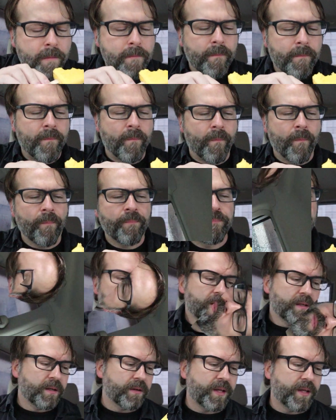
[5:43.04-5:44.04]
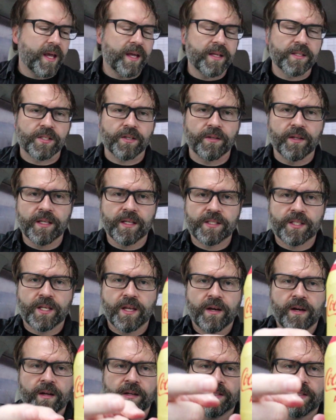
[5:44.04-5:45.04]
saying? Okay, so let's
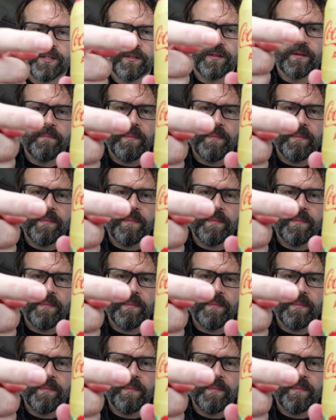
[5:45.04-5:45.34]
get on to the